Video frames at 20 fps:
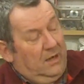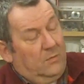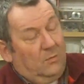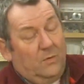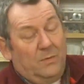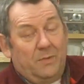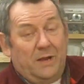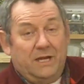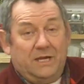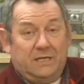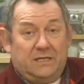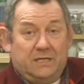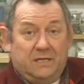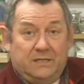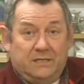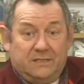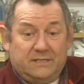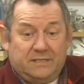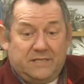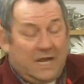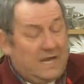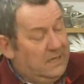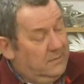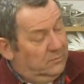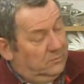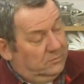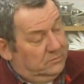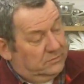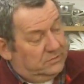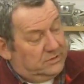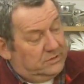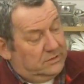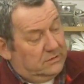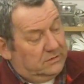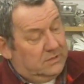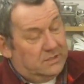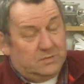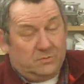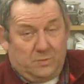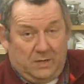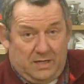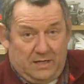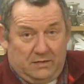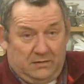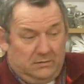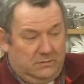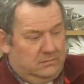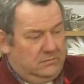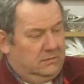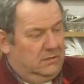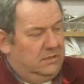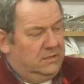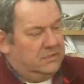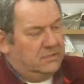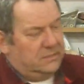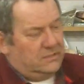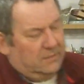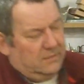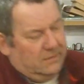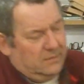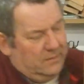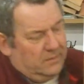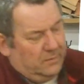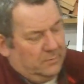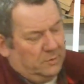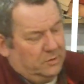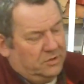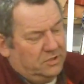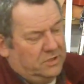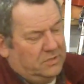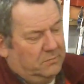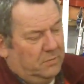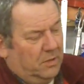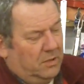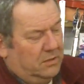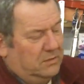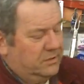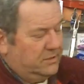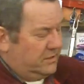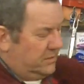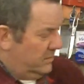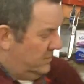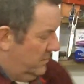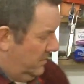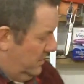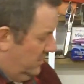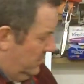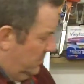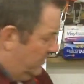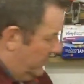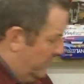We make tables as well as the butcher's blocks. We